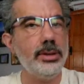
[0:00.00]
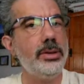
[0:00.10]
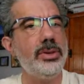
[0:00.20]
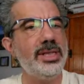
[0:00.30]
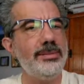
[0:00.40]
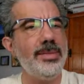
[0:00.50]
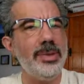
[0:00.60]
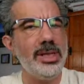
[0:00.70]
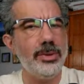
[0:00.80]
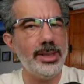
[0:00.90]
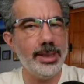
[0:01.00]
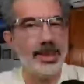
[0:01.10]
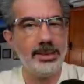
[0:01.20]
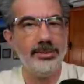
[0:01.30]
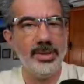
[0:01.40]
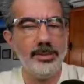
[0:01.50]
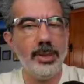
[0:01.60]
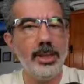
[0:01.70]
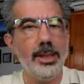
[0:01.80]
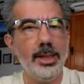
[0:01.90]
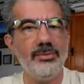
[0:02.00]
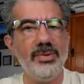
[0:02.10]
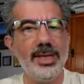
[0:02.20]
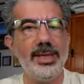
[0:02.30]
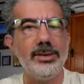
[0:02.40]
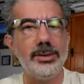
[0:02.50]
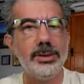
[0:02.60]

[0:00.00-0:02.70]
although they seem to be doing less of them of late.